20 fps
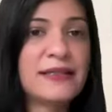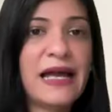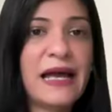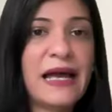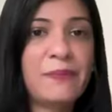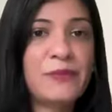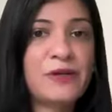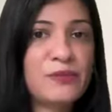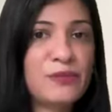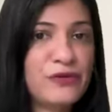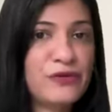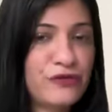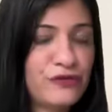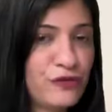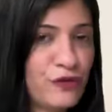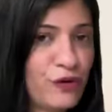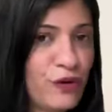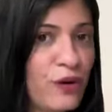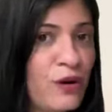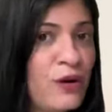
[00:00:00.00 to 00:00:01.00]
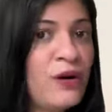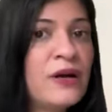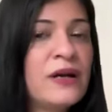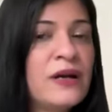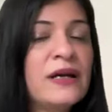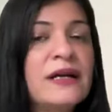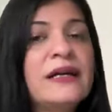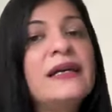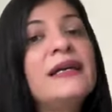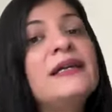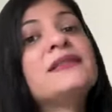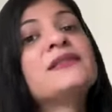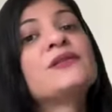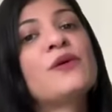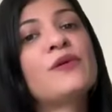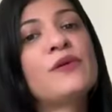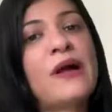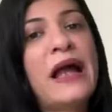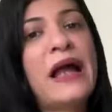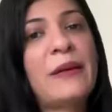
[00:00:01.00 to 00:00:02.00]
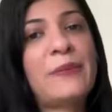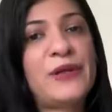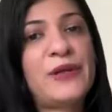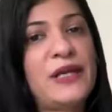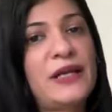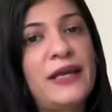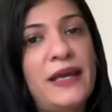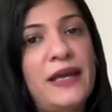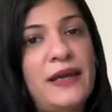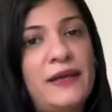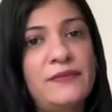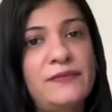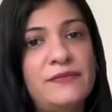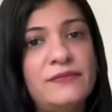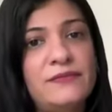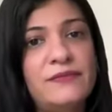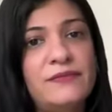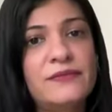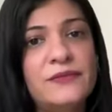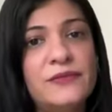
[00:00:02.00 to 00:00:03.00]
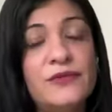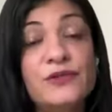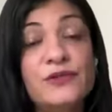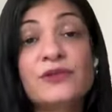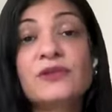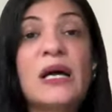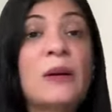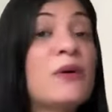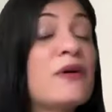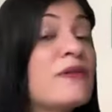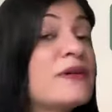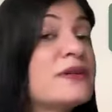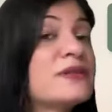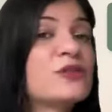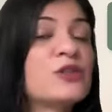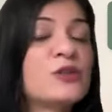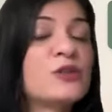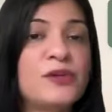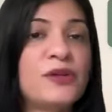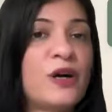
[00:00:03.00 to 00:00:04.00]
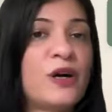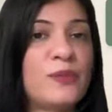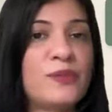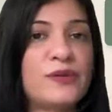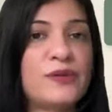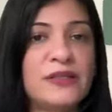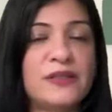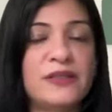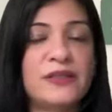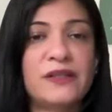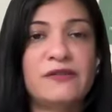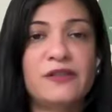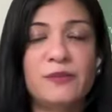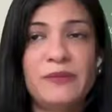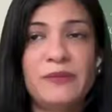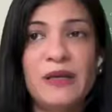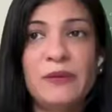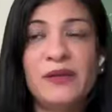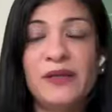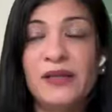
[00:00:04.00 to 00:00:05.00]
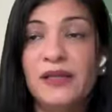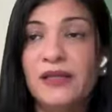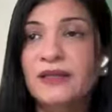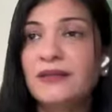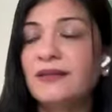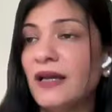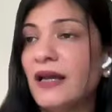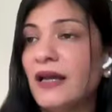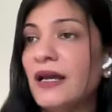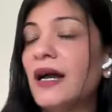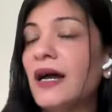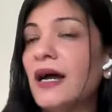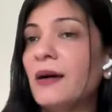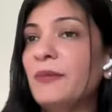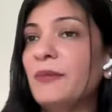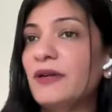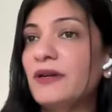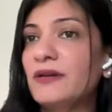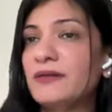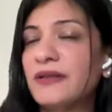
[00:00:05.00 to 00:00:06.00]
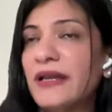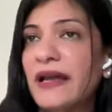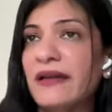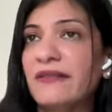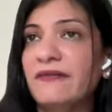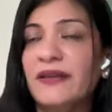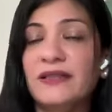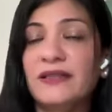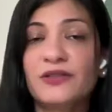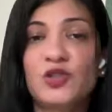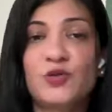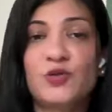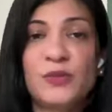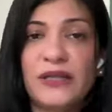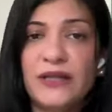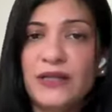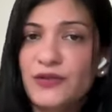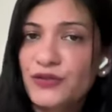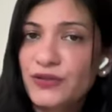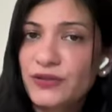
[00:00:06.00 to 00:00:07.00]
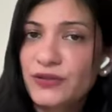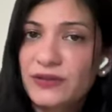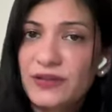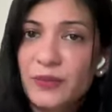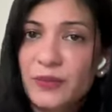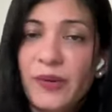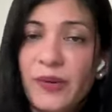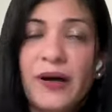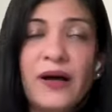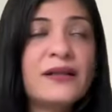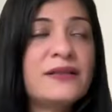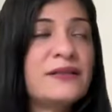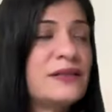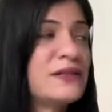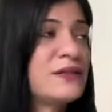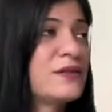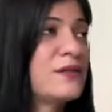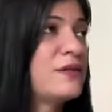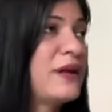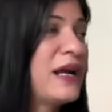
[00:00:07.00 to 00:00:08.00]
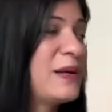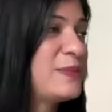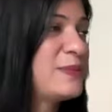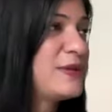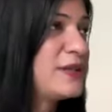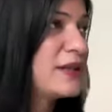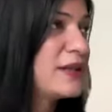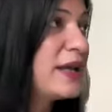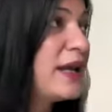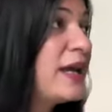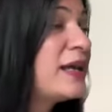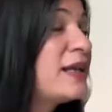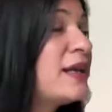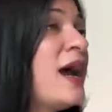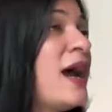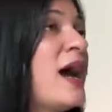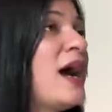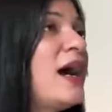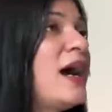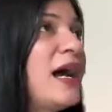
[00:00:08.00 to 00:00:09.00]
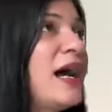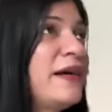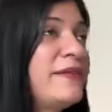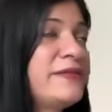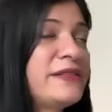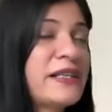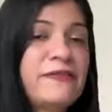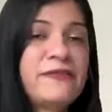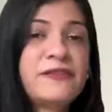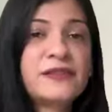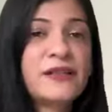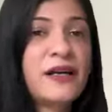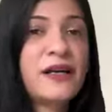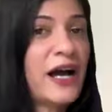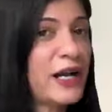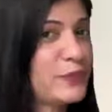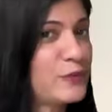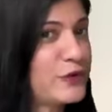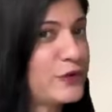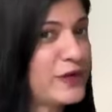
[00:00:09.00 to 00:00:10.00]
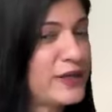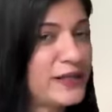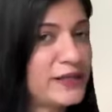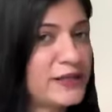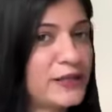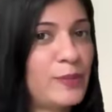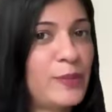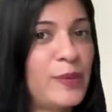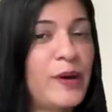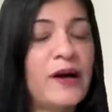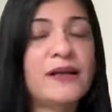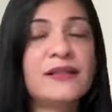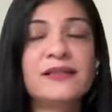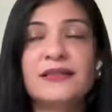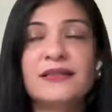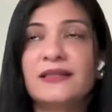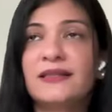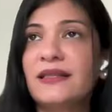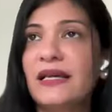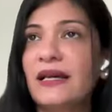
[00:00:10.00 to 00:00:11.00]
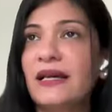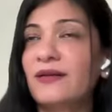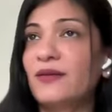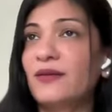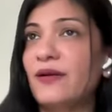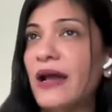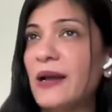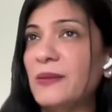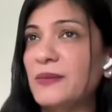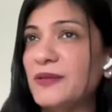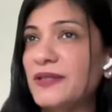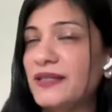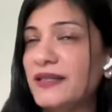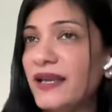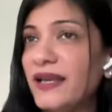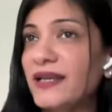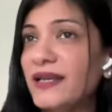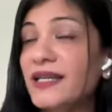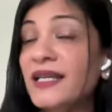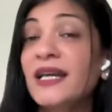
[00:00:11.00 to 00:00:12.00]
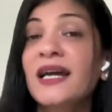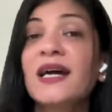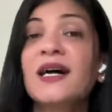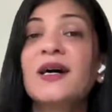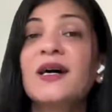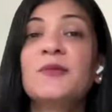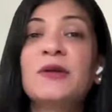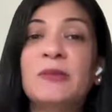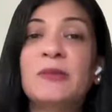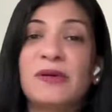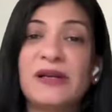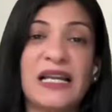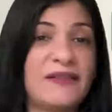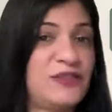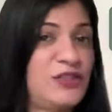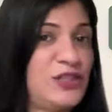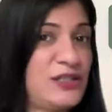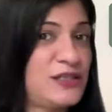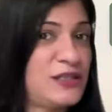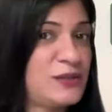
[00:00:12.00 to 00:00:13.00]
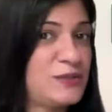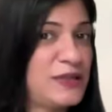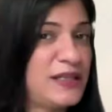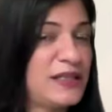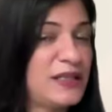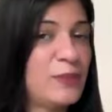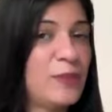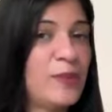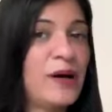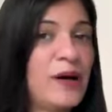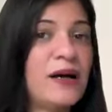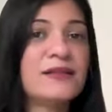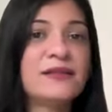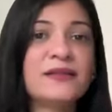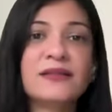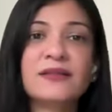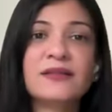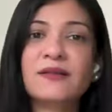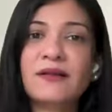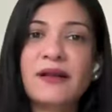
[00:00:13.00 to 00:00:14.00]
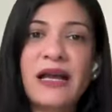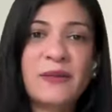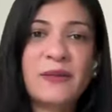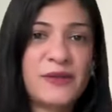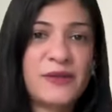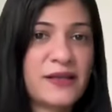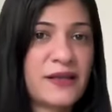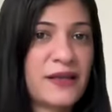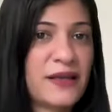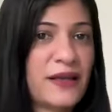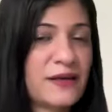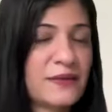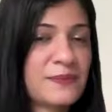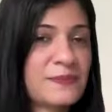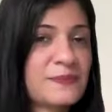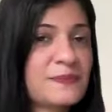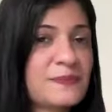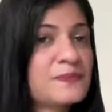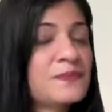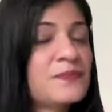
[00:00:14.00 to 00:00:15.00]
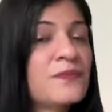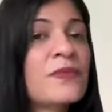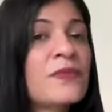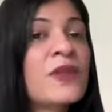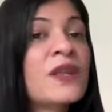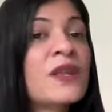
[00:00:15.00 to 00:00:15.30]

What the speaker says: this has happened before, it's going to happen again. Some of us could be operating from memories because I faced humiliation in the past, it's going to happen again. I've suffered heartbreak in the past, it's going to happen again. People have cheated me in the past, it's going to happen again.